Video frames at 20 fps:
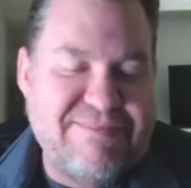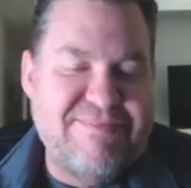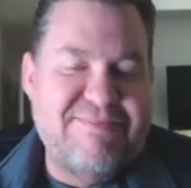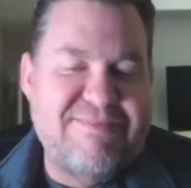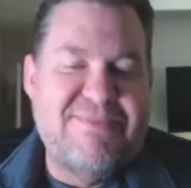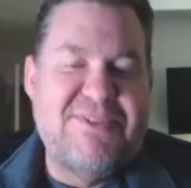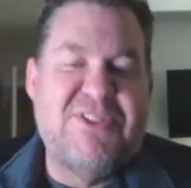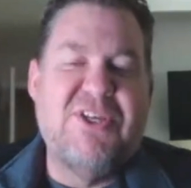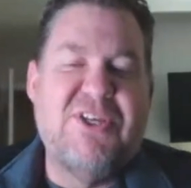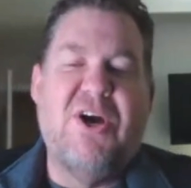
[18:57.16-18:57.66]

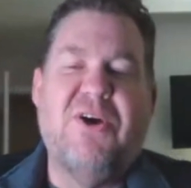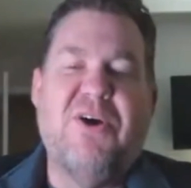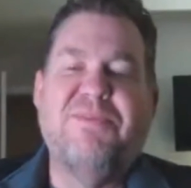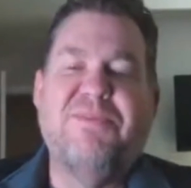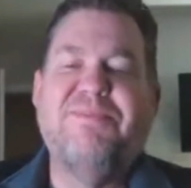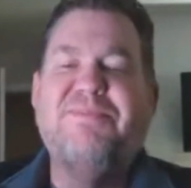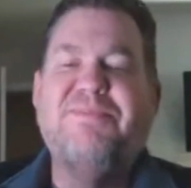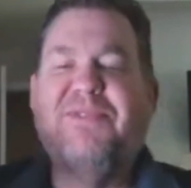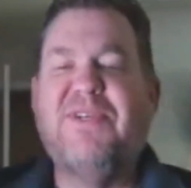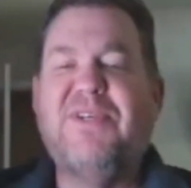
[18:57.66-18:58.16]
so
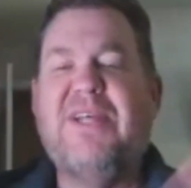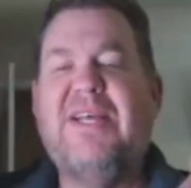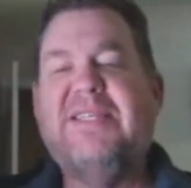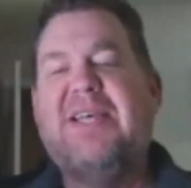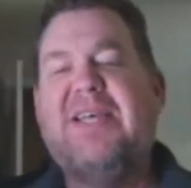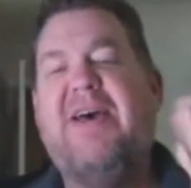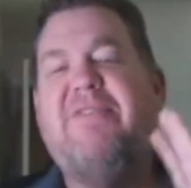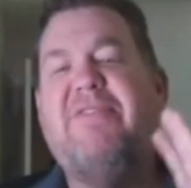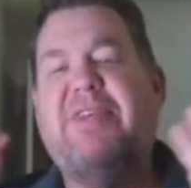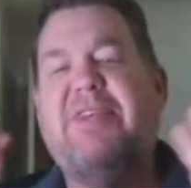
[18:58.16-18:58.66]
that's
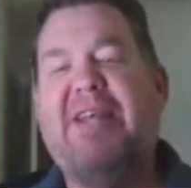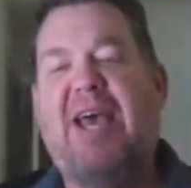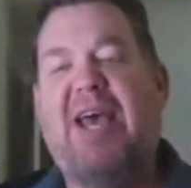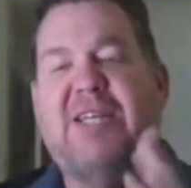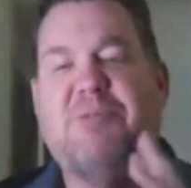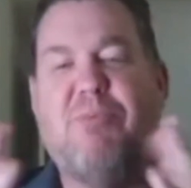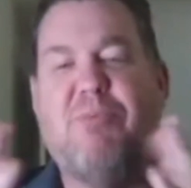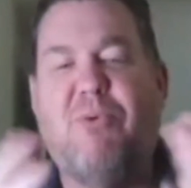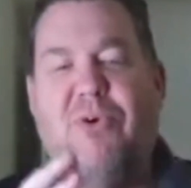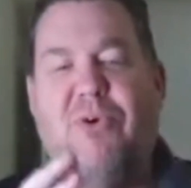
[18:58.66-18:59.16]
kind of the
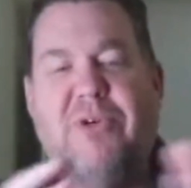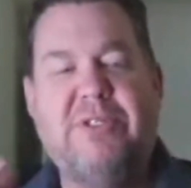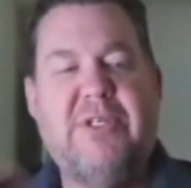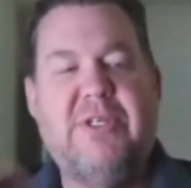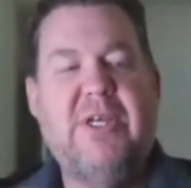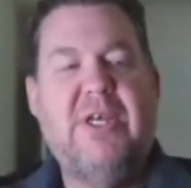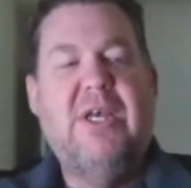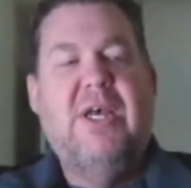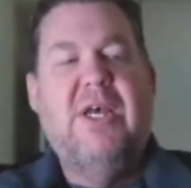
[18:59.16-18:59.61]
dashboards.